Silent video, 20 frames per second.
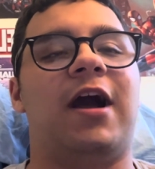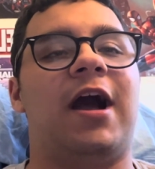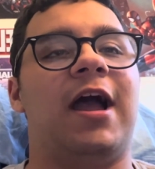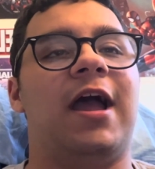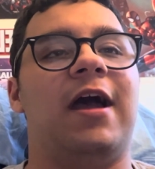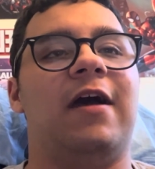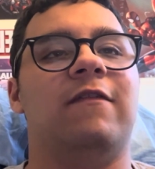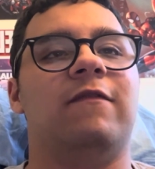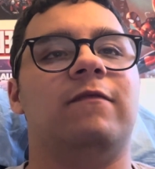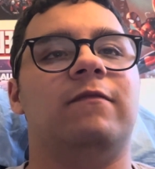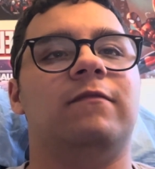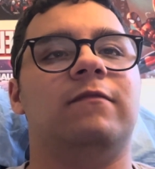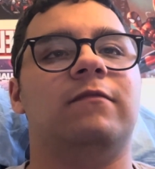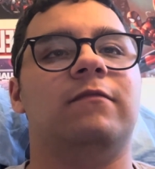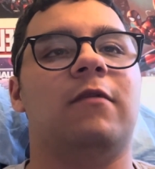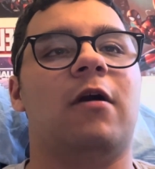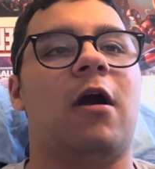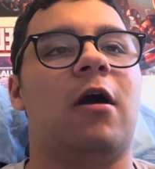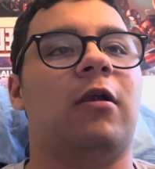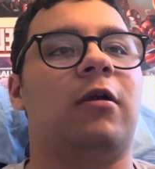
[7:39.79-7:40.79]
I have
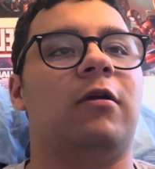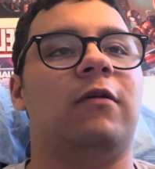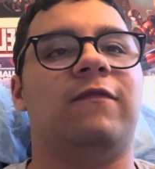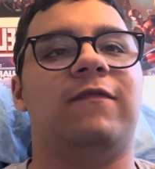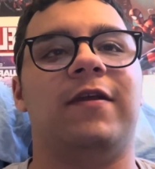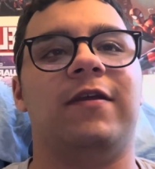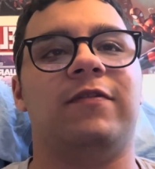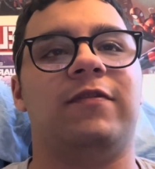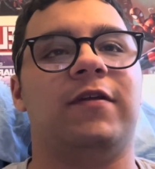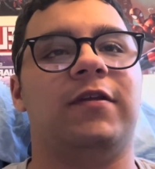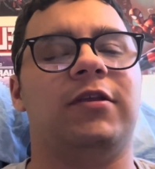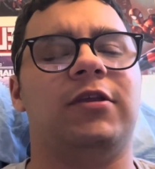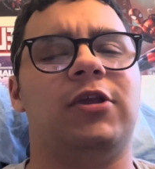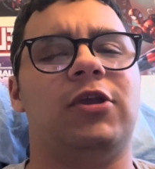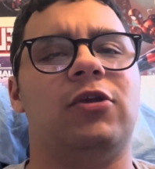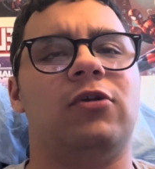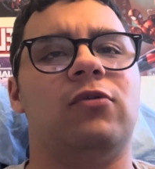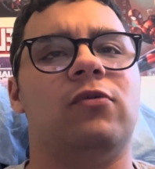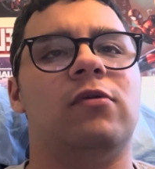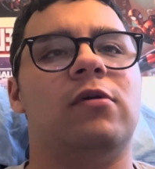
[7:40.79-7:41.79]
utter faith in
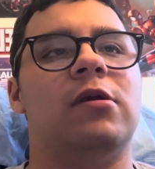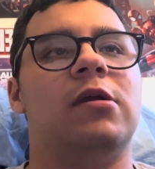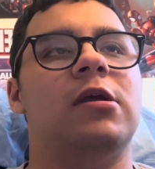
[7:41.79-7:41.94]
you.